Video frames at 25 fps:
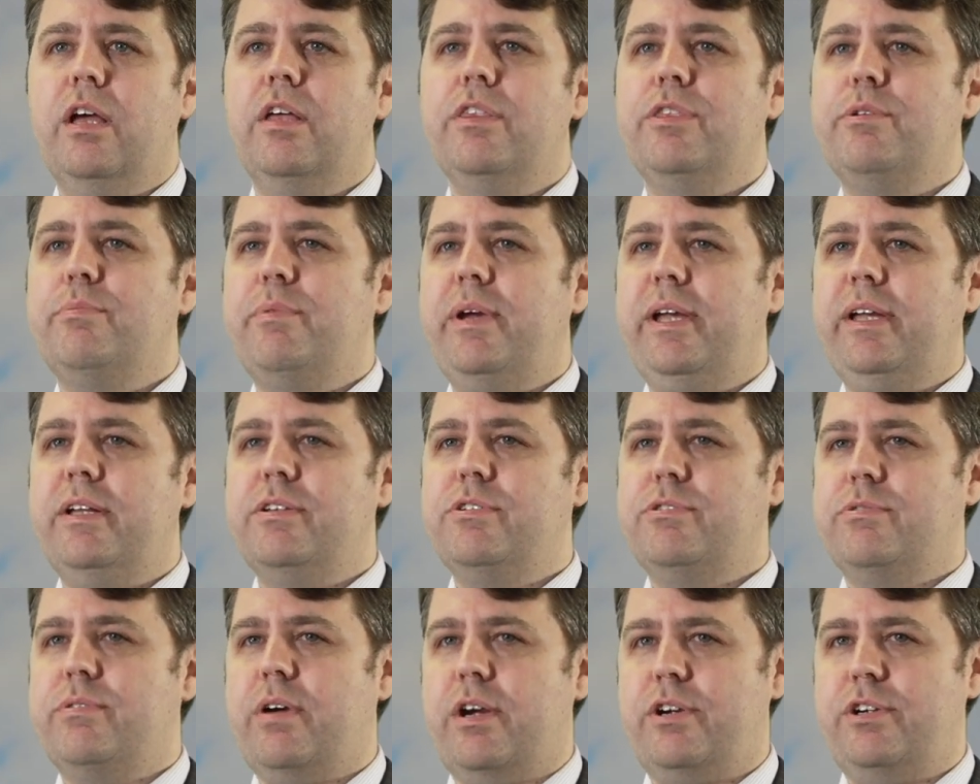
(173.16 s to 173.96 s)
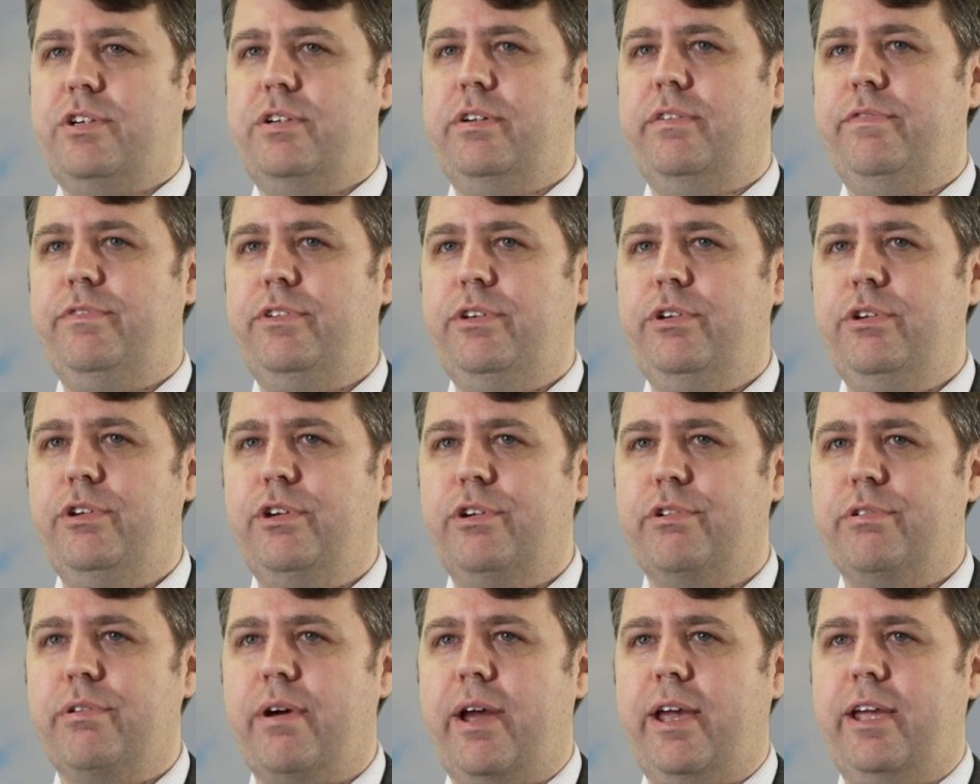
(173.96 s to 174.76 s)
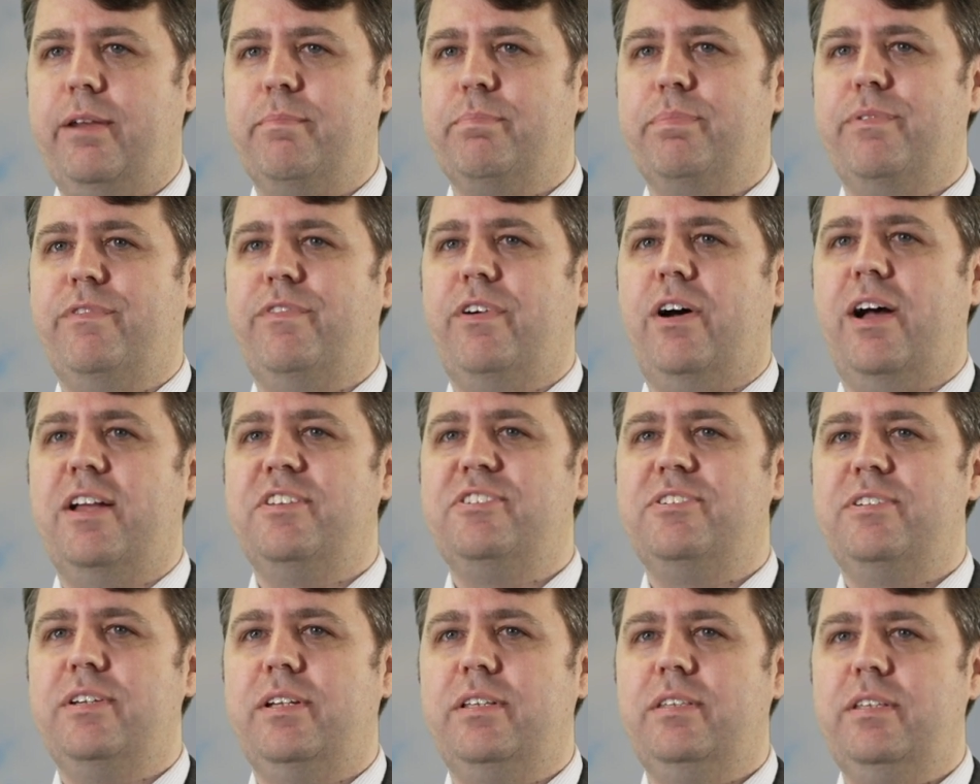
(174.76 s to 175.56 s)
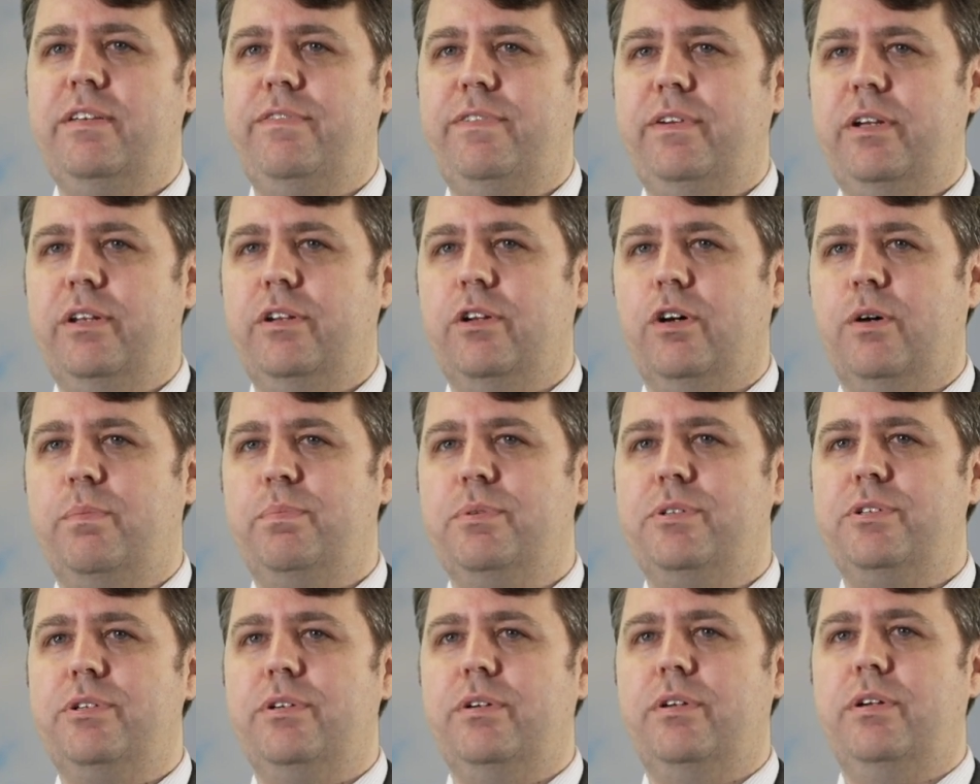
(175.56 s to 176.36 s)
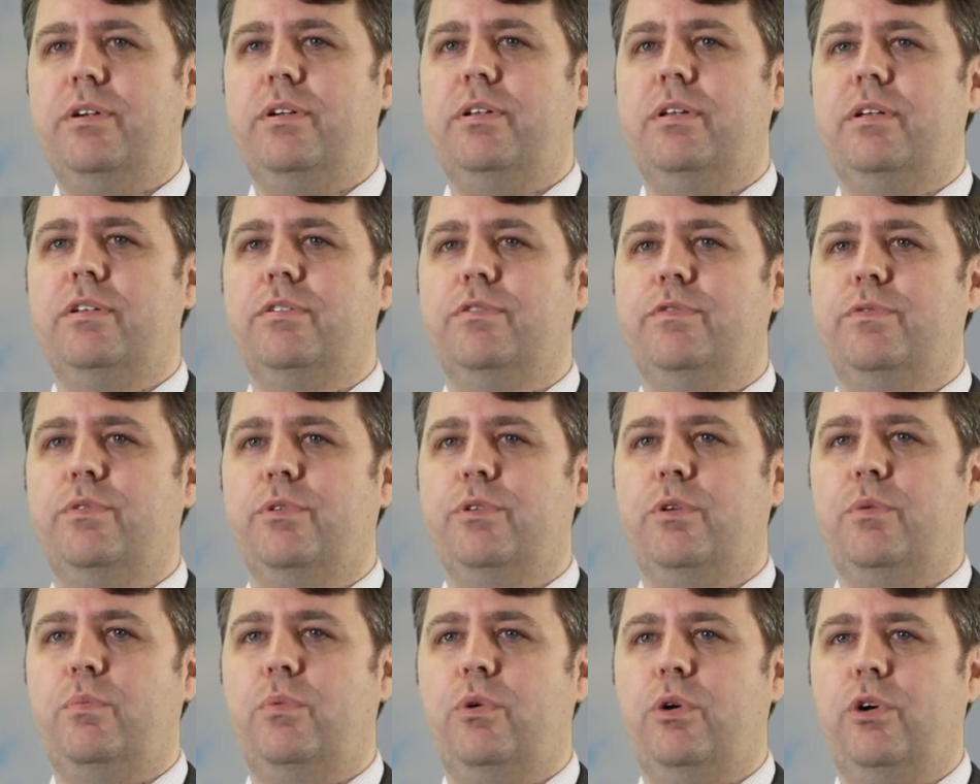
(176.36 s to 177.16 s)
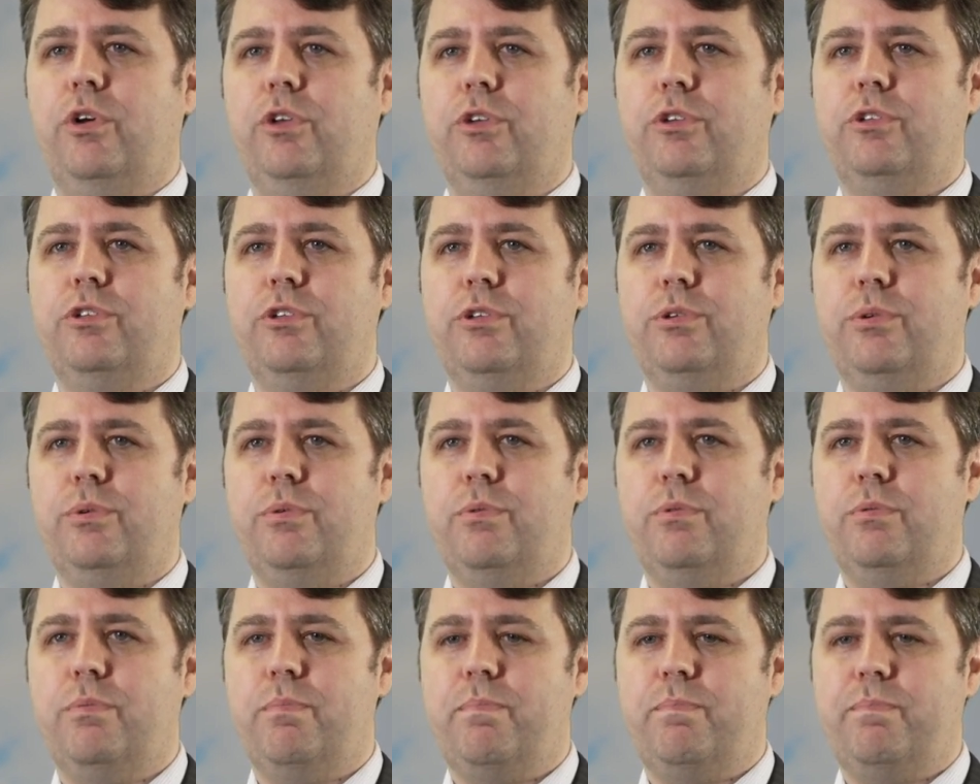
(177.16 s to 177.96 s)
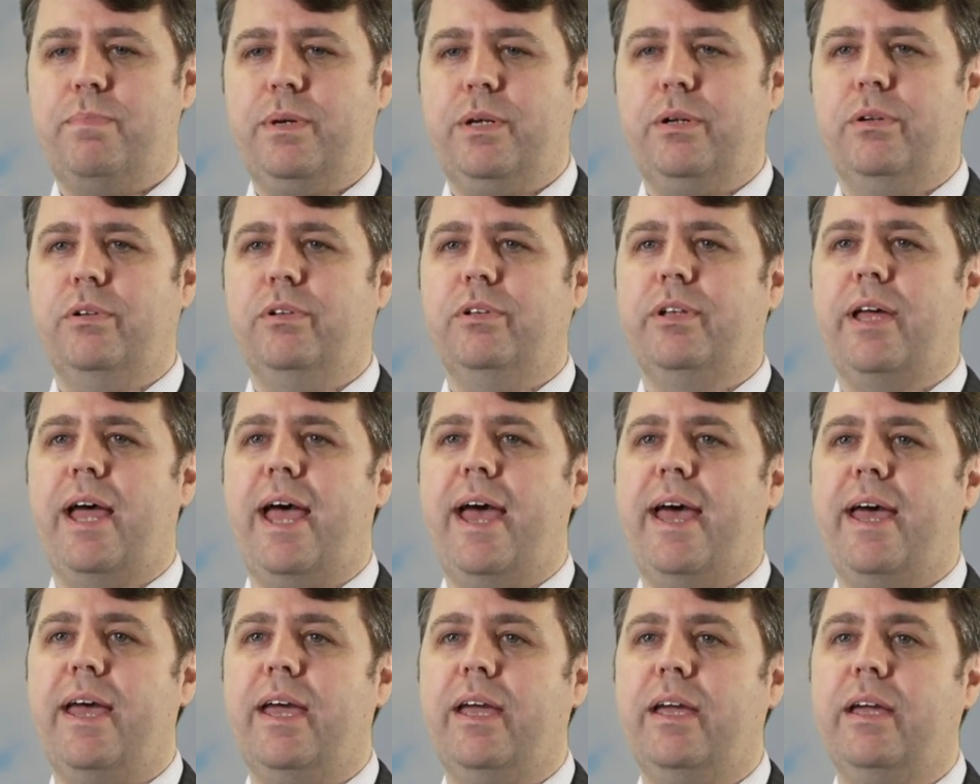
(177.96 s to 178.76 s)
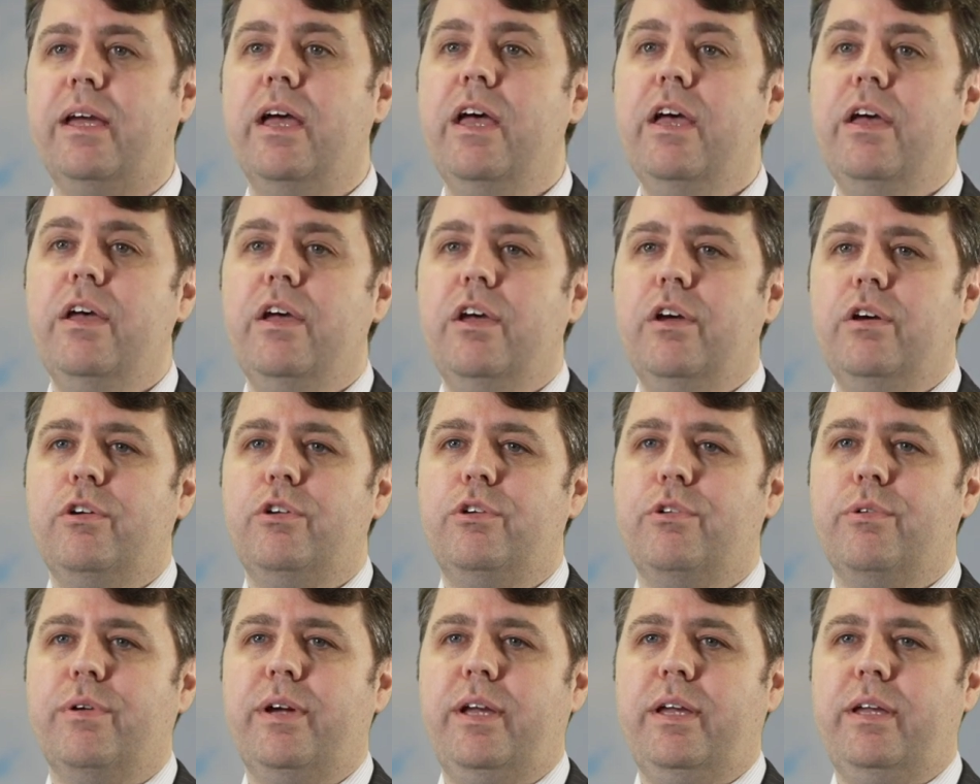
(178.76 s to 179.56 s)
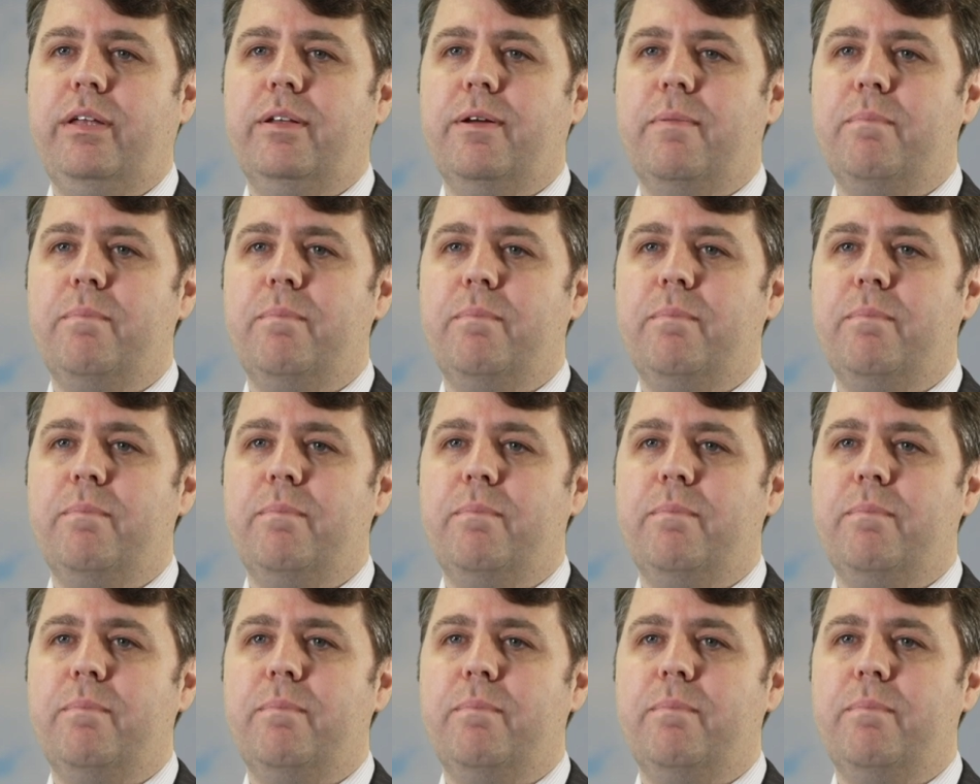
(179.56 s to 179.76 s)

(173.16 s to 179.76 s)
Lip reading: The reconstruction of Ukraine provides significant opportunities for the world to build a green